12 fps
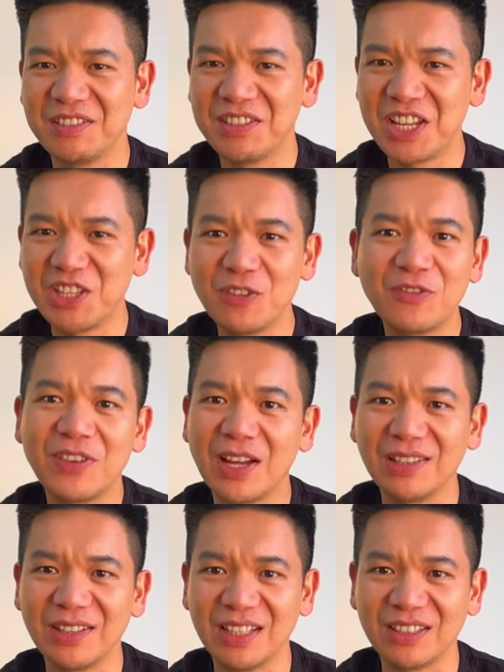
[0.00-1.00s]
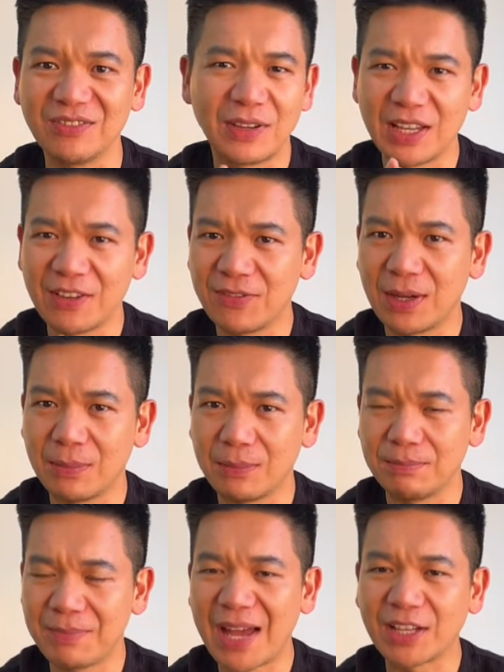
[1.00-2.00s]
then you fund it via
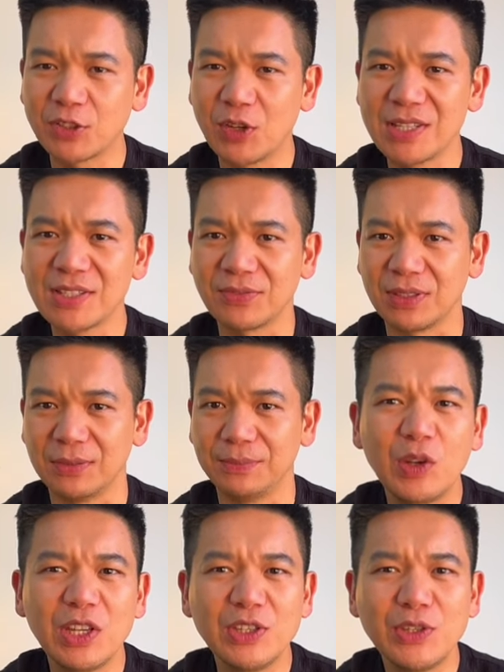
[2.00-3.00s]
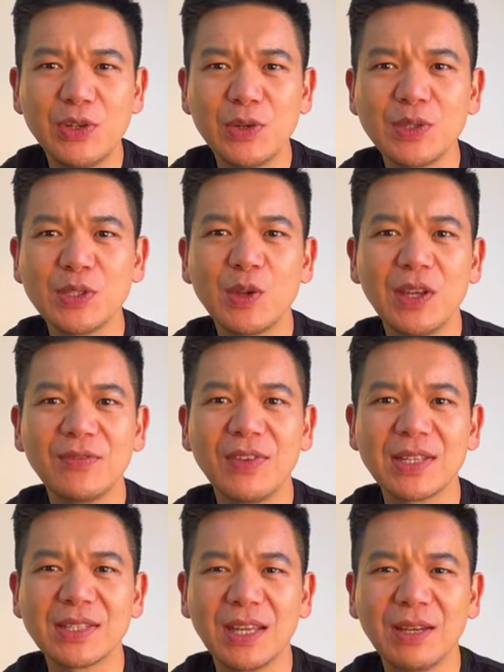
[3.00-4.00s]
bank transfer. You can choose to
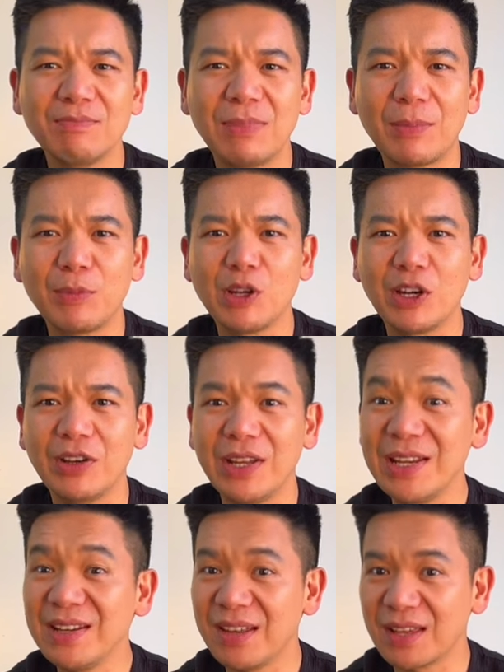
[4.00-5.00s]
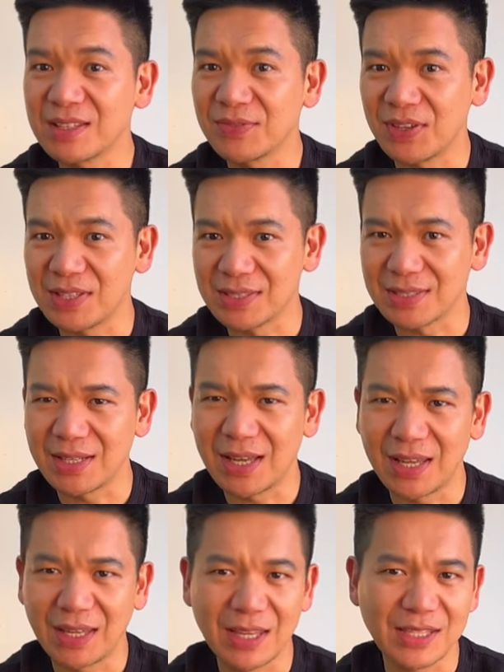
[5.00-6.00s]
invest in popular index funds
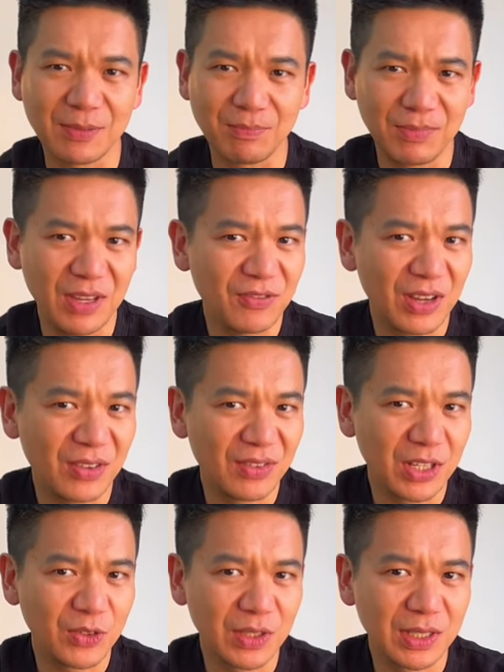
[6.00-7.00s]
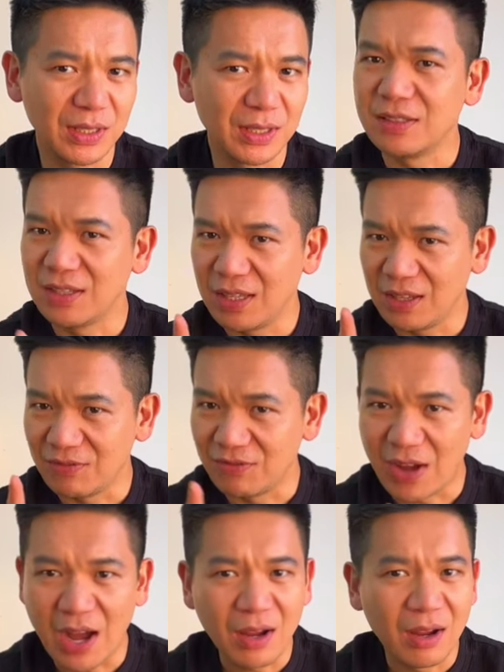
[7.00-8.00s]
like S&P 500, the
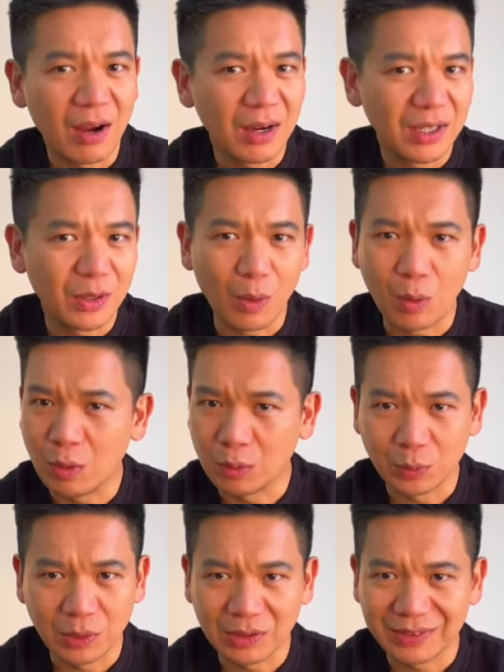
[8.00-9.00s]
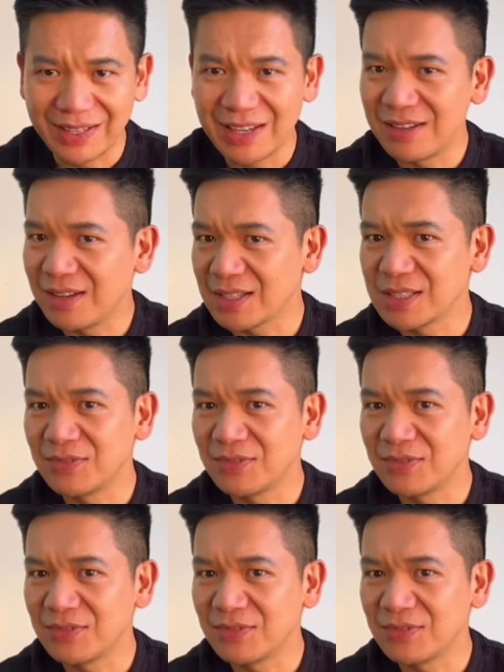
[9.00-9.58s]
Vanguard All World Index